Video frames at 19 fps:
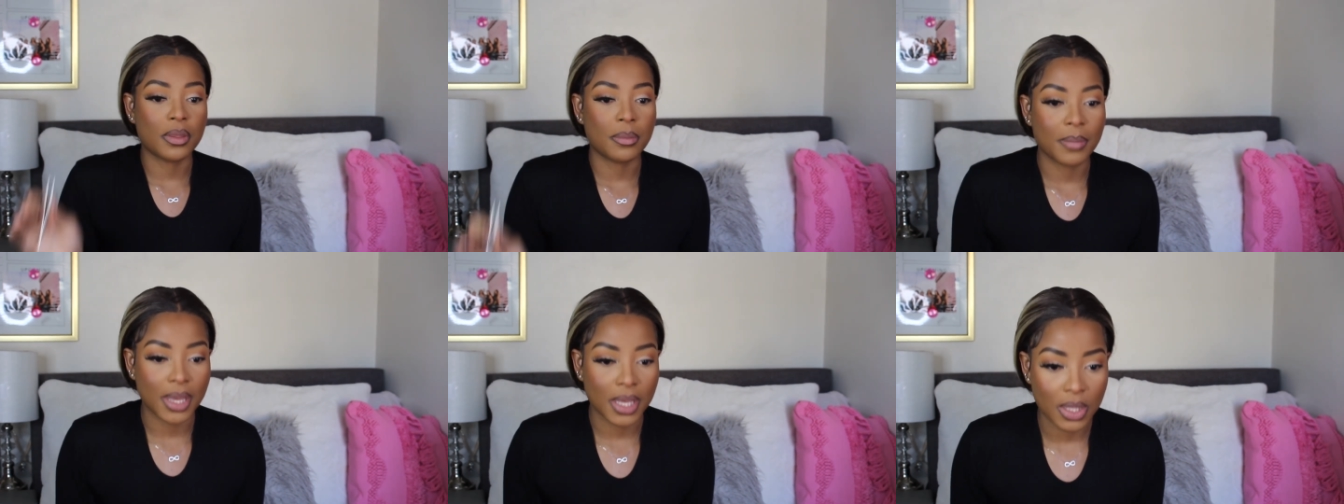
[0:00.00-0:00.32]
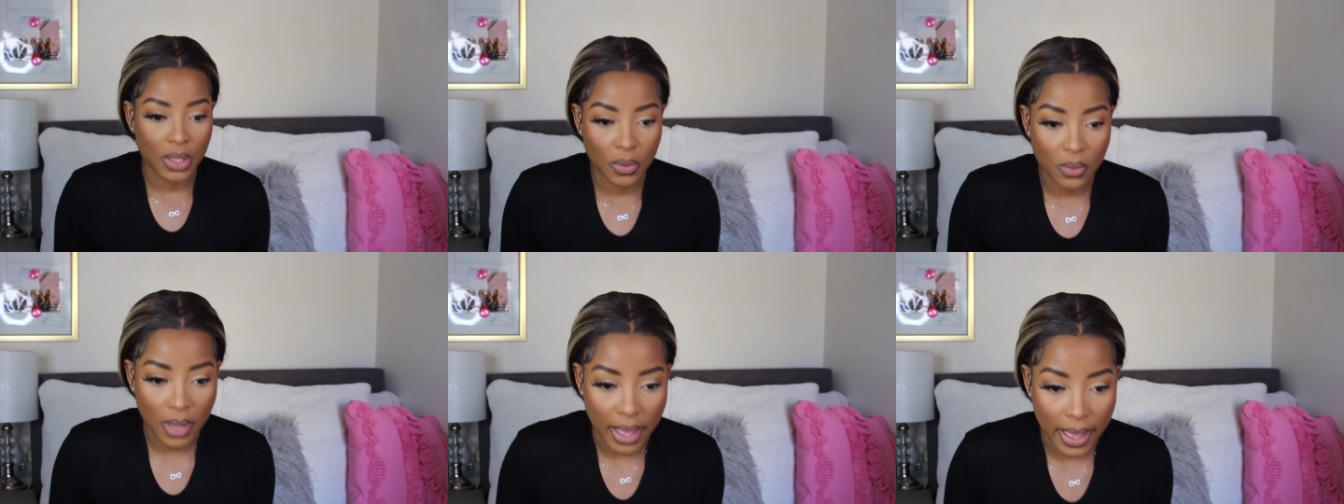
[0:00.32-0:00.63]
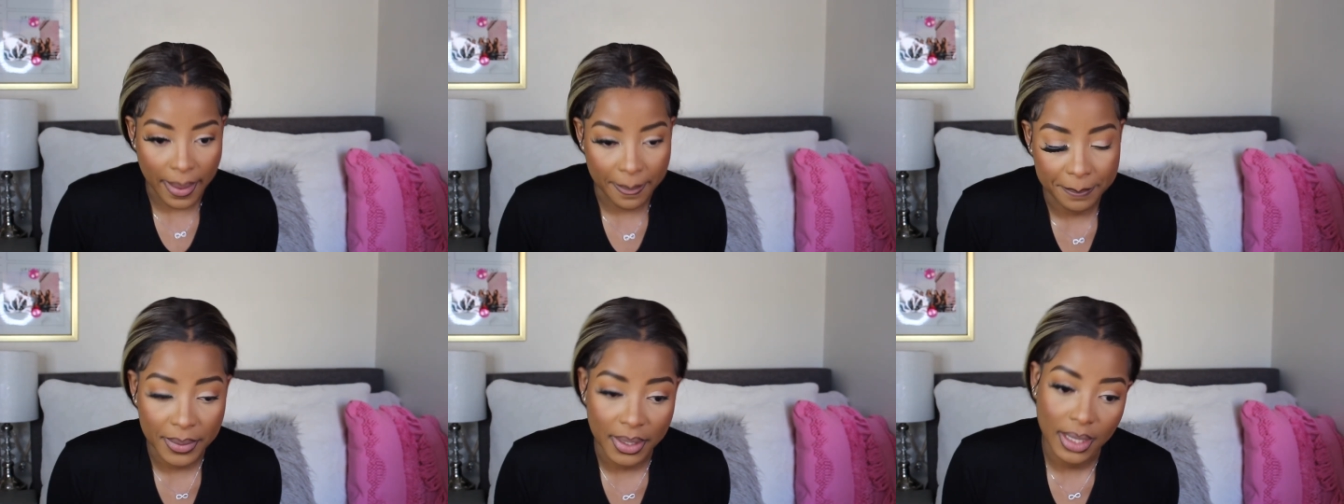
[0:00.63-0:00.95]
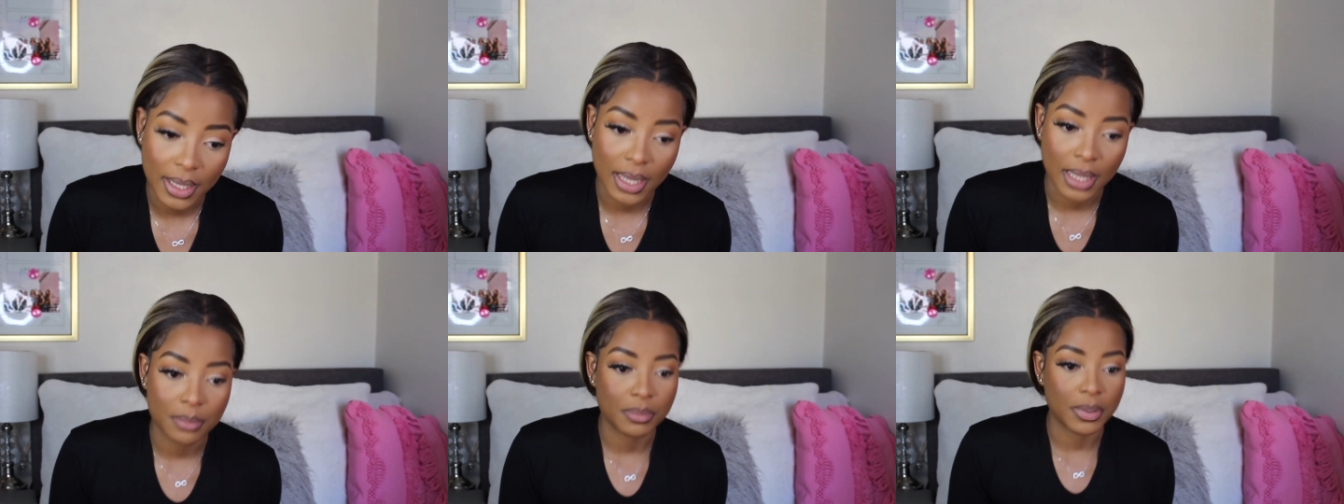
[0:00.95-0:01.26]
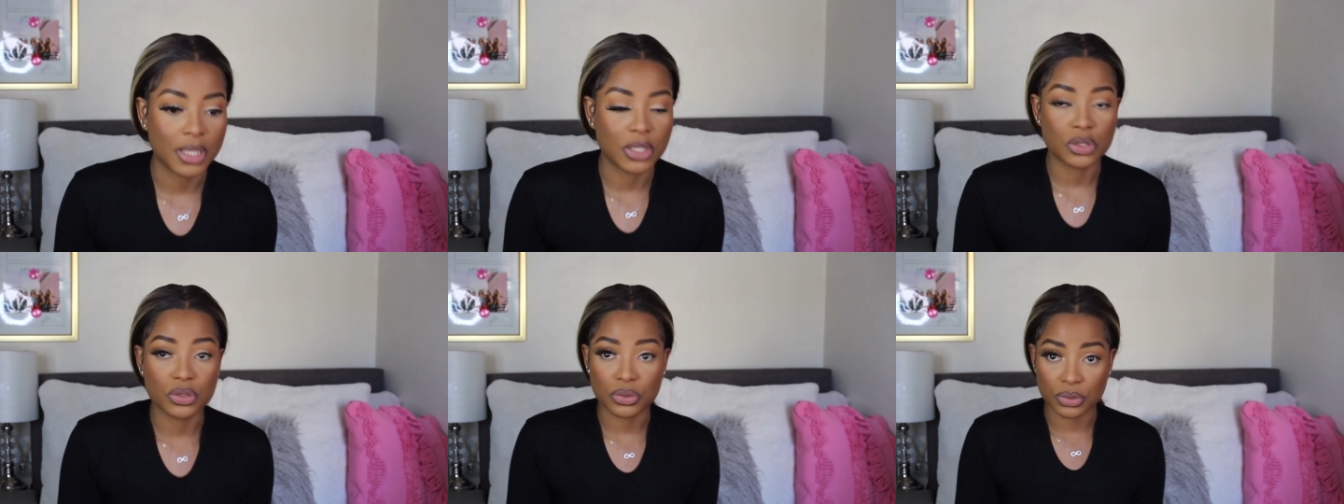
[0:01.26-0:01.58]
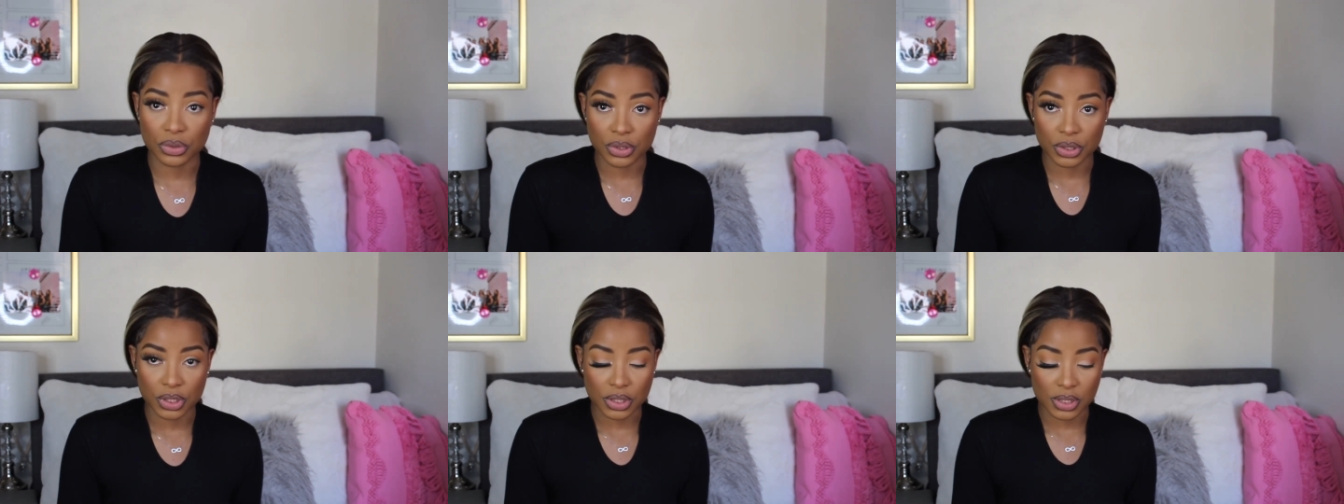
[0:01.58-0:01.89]
that make you happy and be
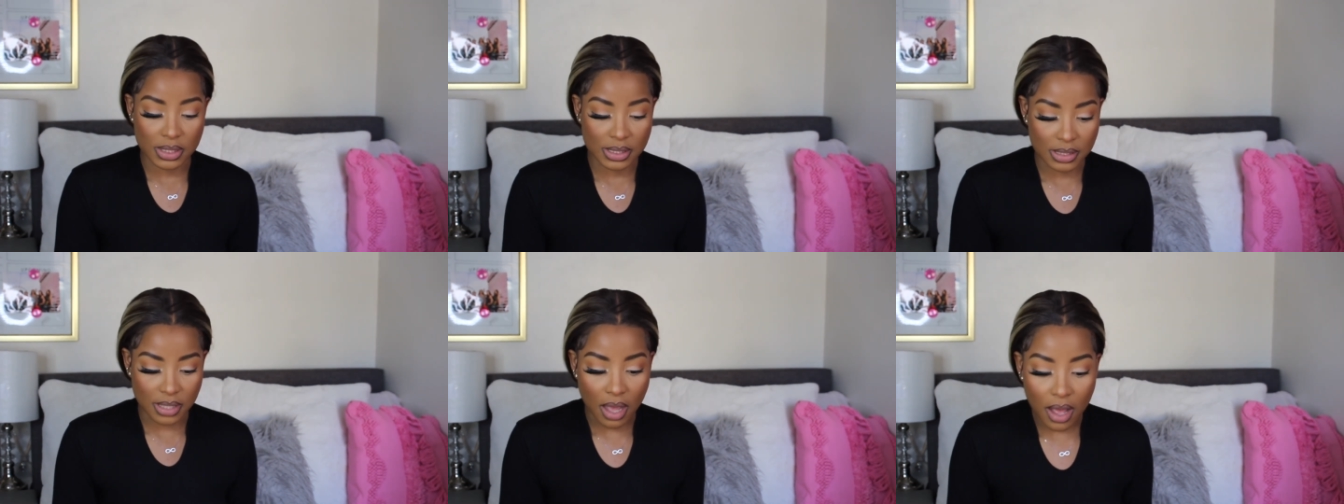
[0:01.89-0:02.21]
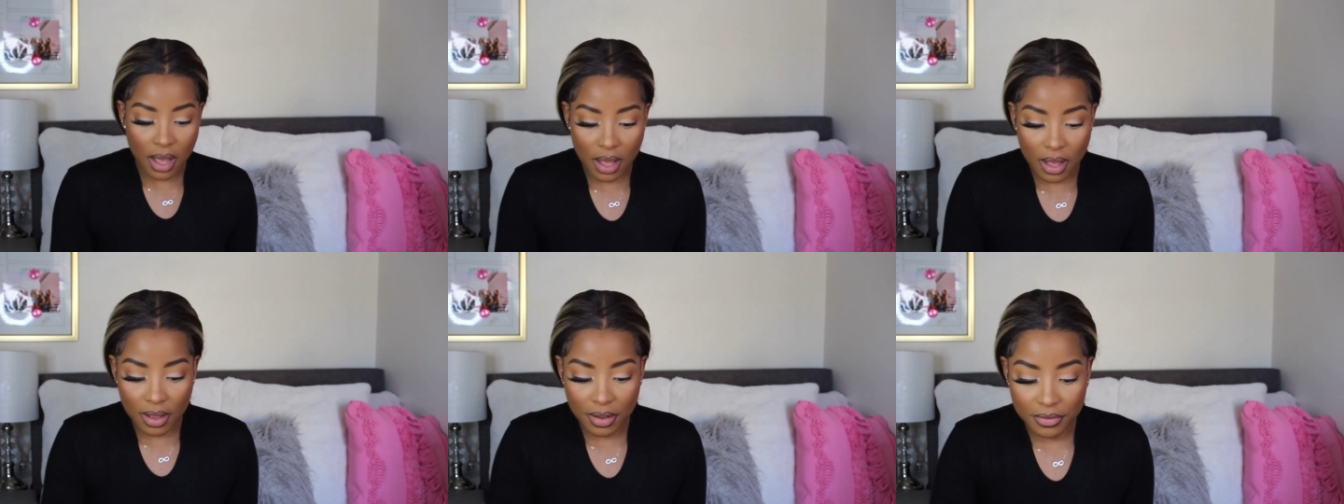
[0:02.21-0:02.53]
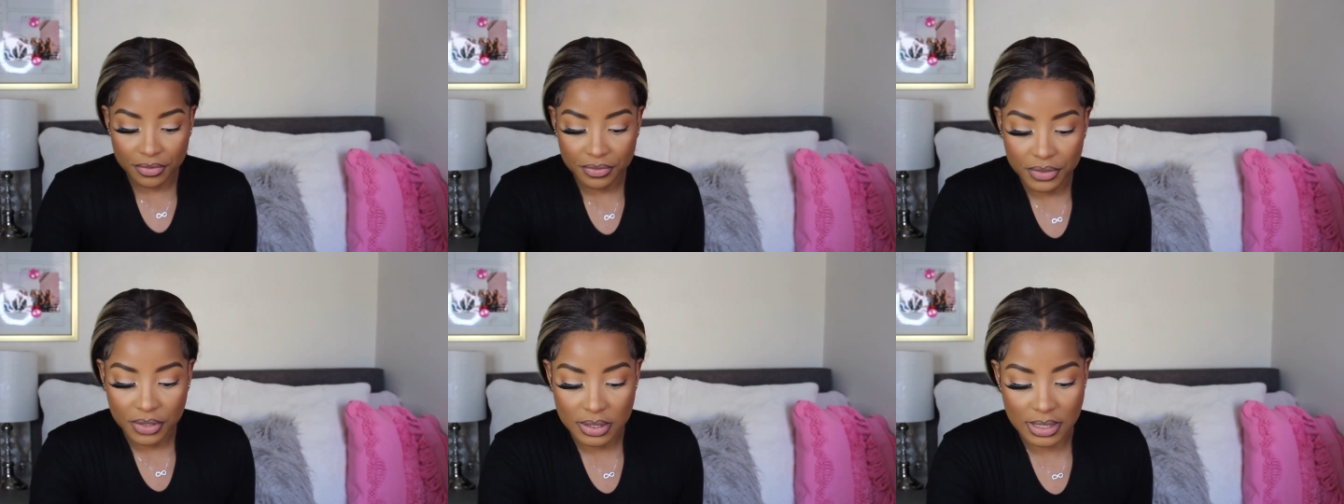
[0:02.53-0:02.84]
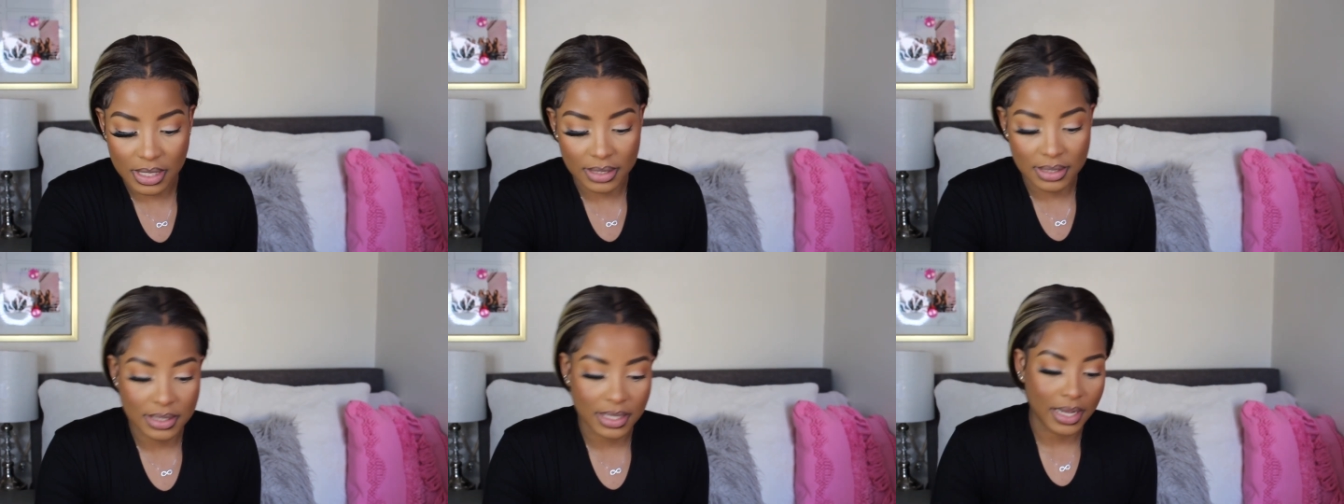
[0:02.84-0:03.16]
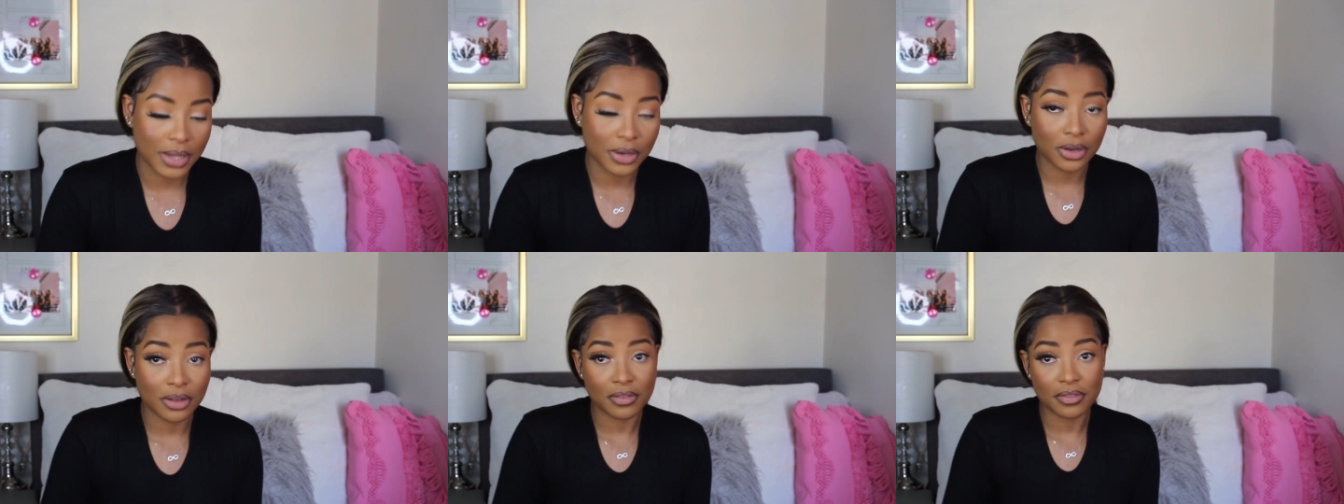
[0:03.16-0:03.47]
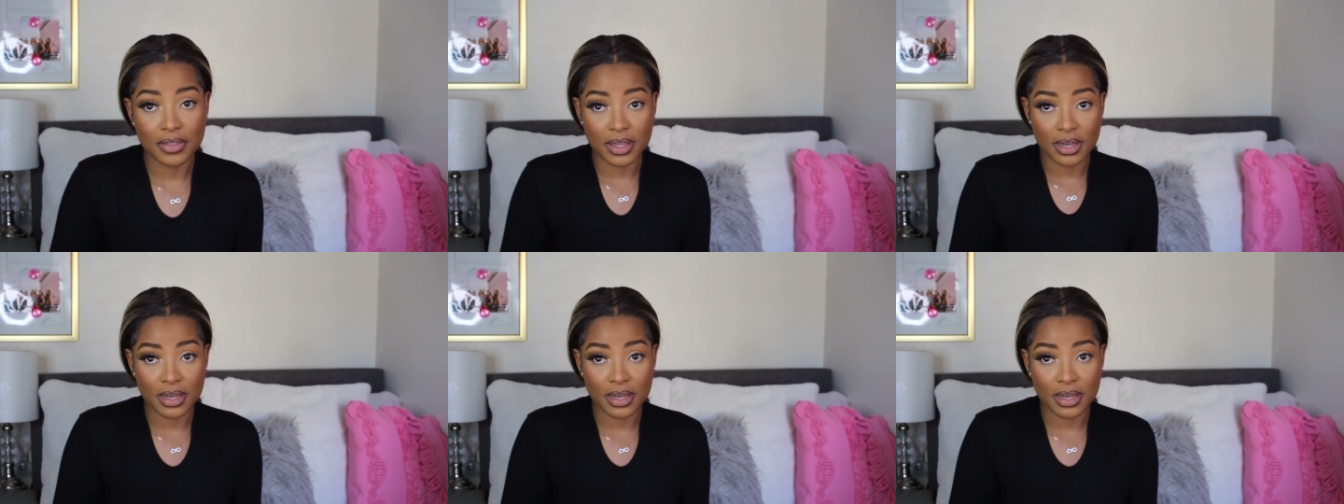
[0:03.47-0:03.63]
true to yourself because at the end of